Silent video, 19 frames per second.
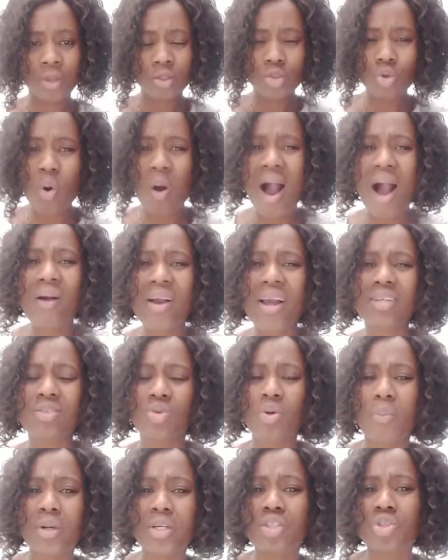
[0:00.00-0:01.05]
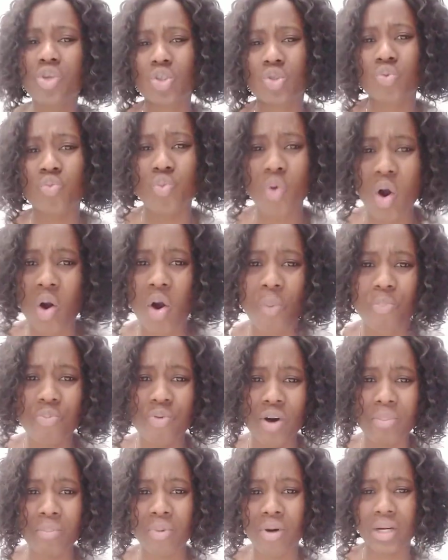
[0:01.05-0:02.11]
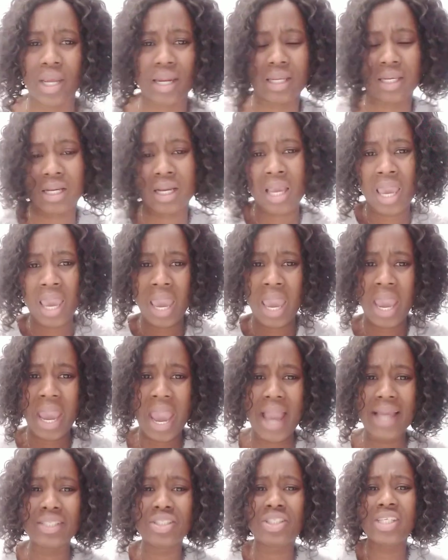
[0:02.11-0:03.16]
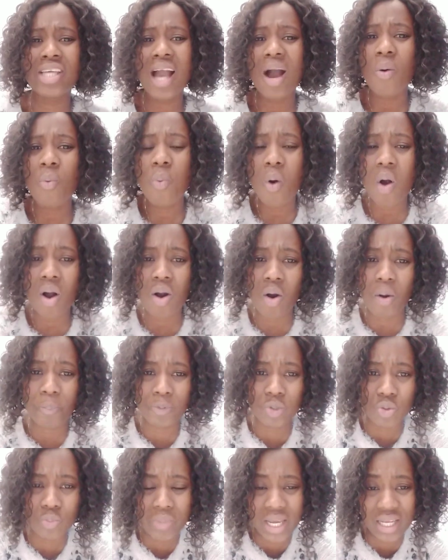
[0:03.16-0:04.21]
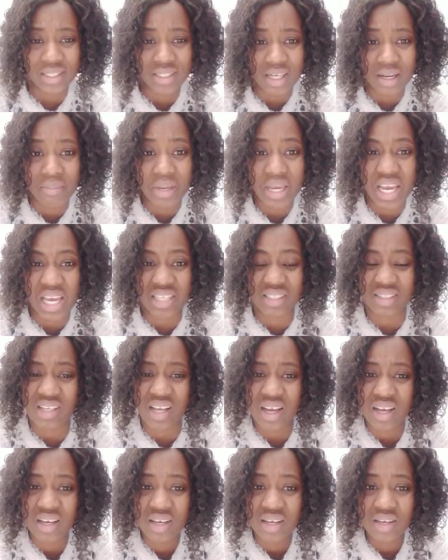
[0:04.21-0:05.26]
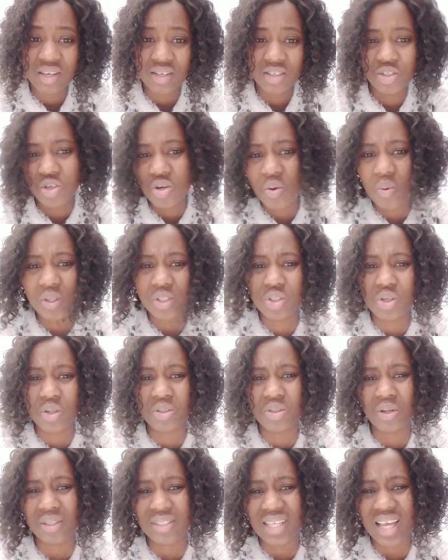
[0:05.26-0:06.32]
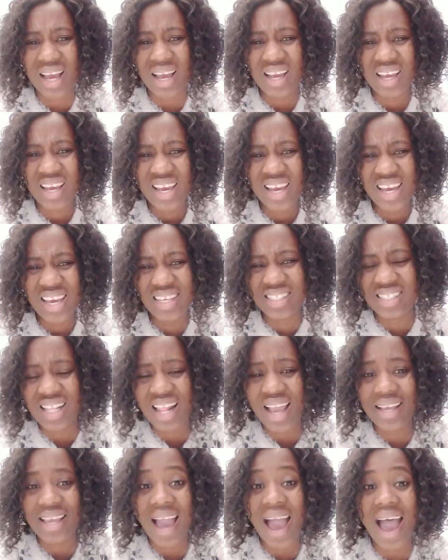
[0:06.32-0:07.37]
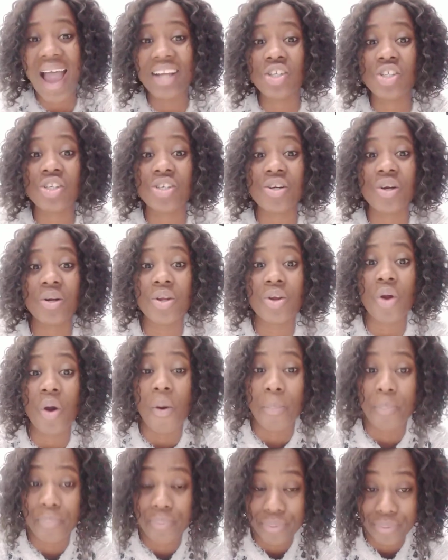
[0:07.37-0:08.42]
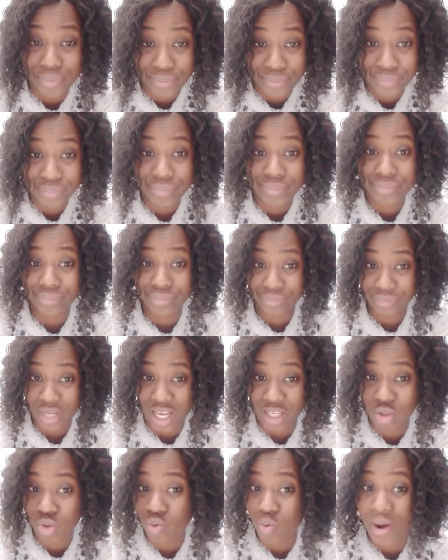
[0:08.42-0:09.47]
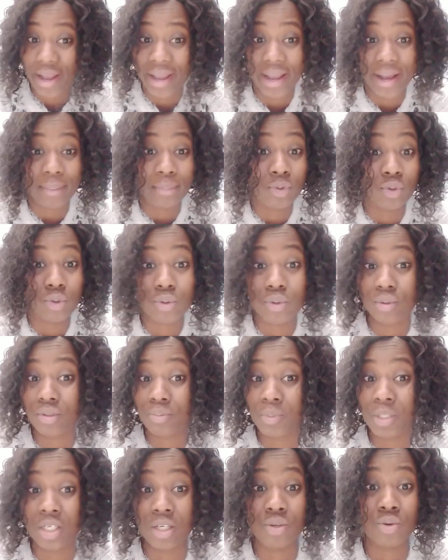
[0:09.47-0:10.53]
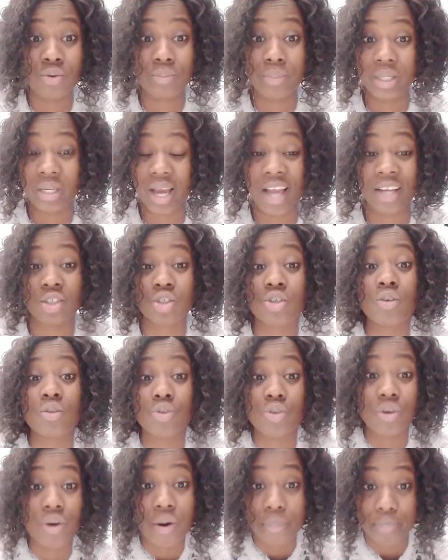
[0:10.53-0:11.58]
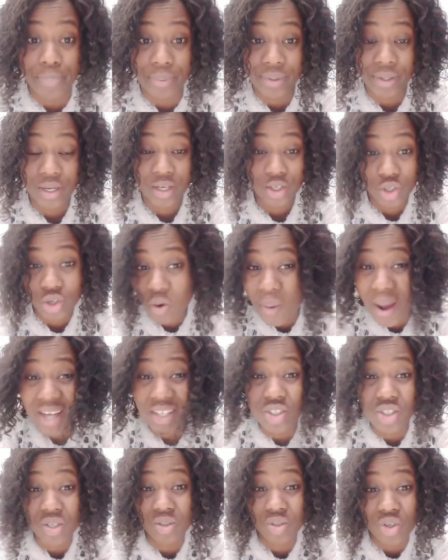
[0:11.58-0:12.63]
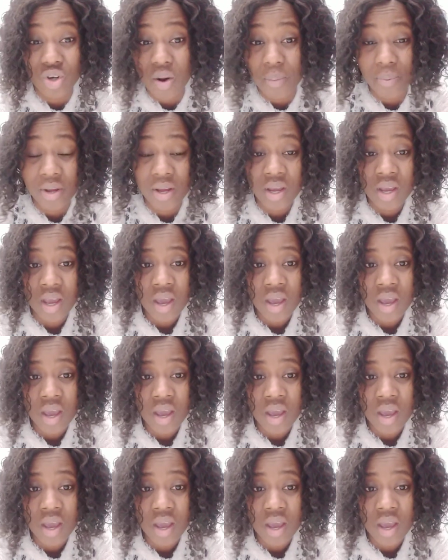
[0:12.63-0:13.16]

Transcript: So how can somebody just woke up one morning and dare walk up to me and tell me, Esther, you know what, your daughter is like, I shut it up. That's who I am. Who knows me, they know me. I shut you up. You know why I shut you up?